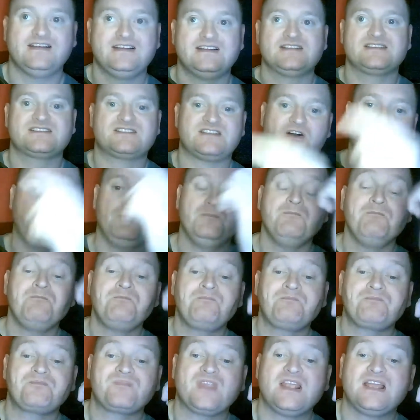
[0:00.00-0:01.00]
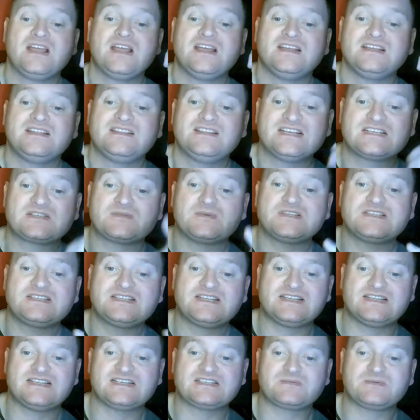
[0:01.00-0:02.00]
So this
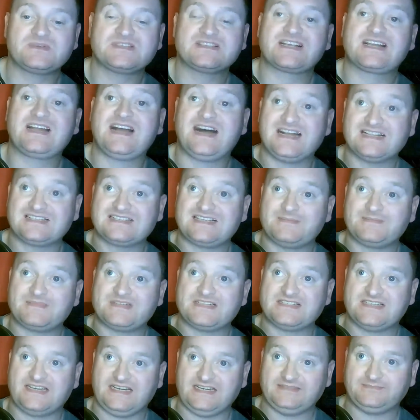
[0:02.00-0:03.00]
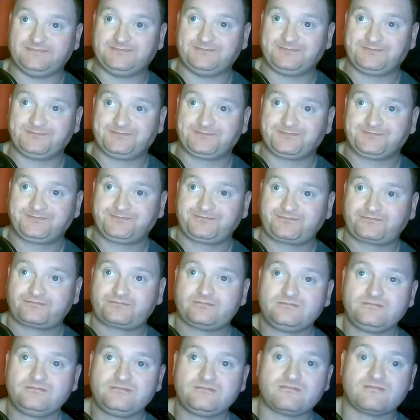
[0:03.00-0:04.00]
was the concept design.
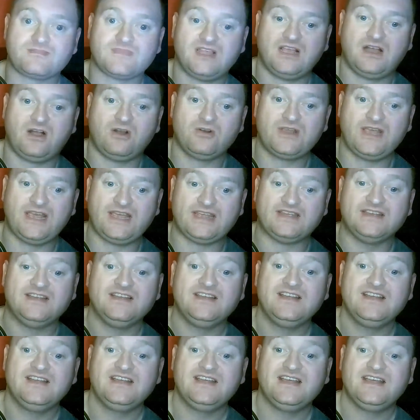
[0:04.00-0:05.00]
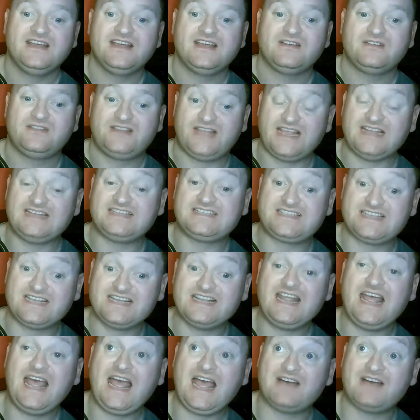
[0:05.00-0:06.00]
Okay, they
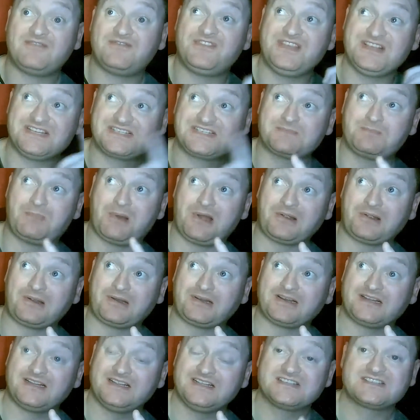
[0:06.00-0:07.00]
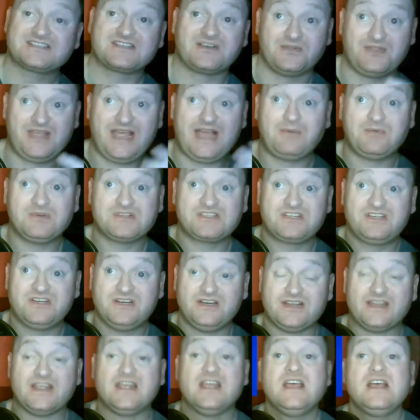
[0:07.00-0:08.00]
did have this part. So that was
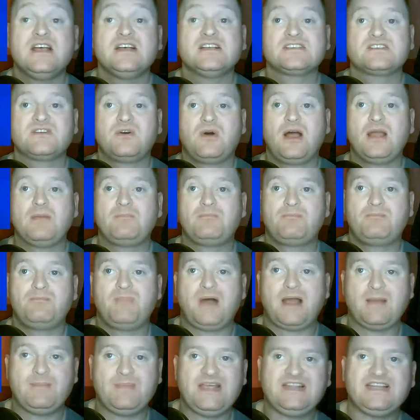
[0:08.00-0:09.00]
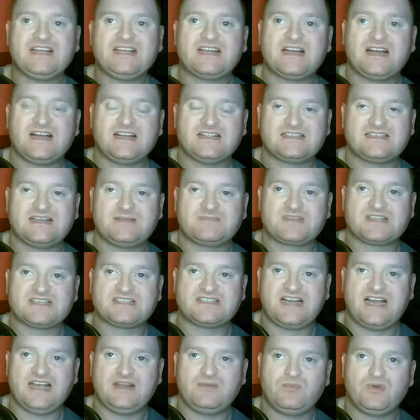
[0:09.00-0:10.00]
good. So I made the concept
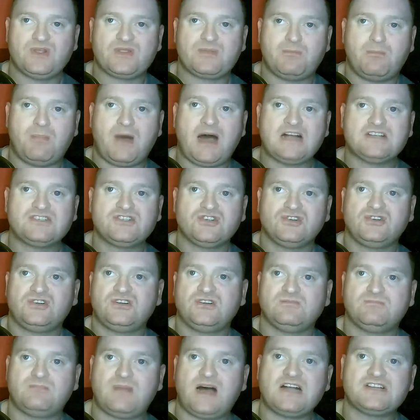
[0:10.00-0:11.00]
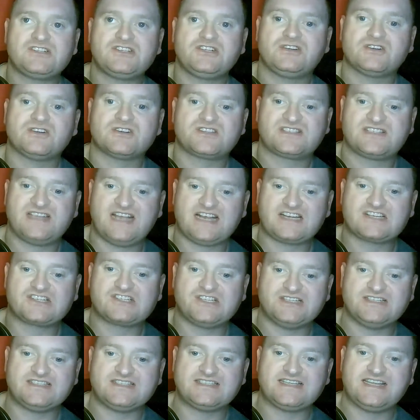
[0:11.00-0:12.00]
design with modular
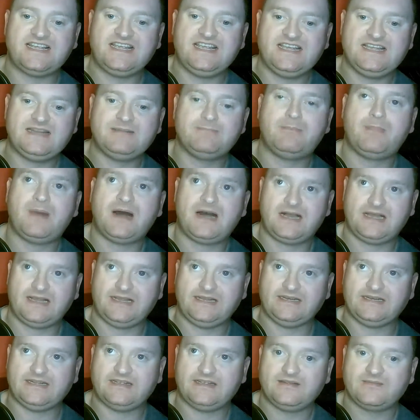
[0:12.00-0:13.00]
sections in mind.